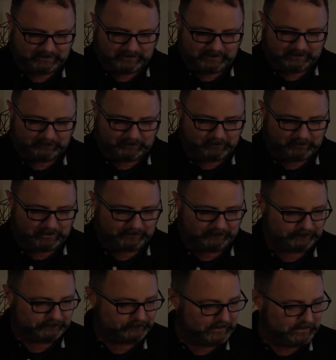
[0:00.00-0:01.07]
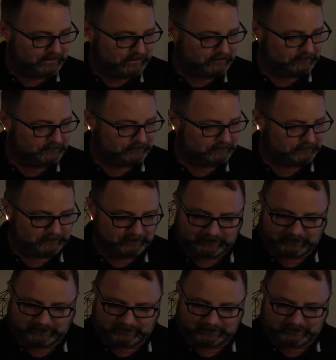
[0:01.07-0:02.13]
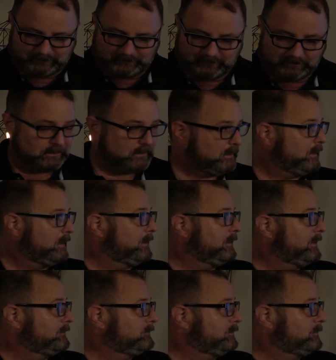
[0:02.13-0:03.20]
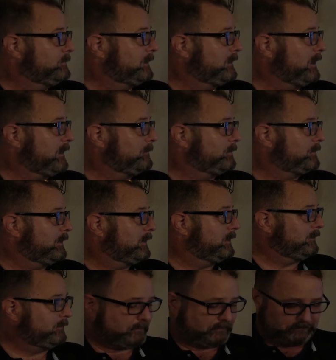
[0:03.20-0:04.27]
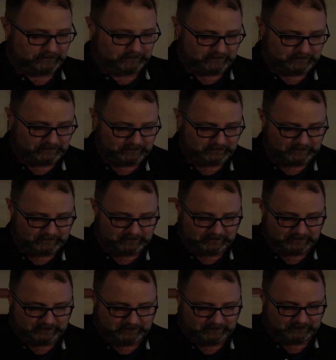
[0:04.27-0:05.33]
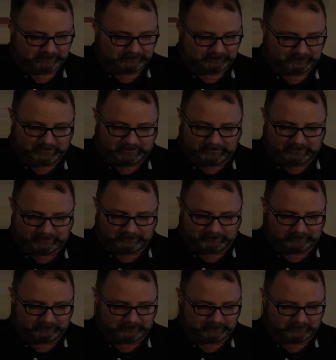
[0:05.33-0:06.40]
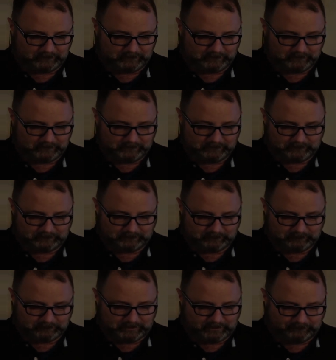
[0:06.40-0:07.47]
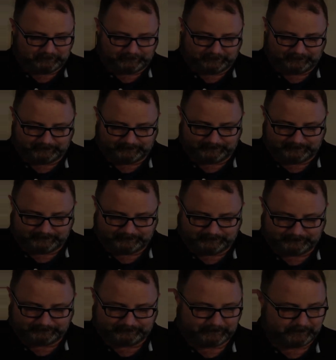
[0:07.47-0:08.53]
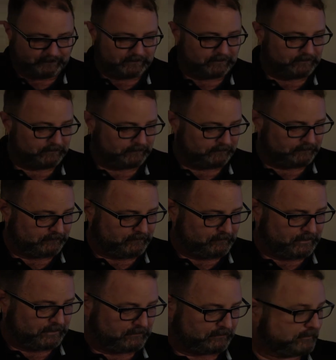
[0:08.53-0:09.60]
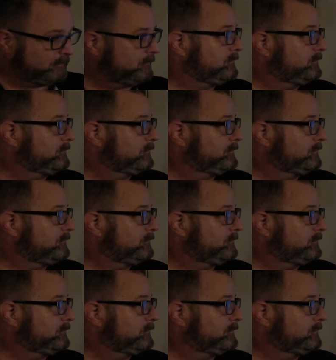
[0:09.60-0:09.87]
and we want sans, and that should be capitalized, sans serif, semicolon.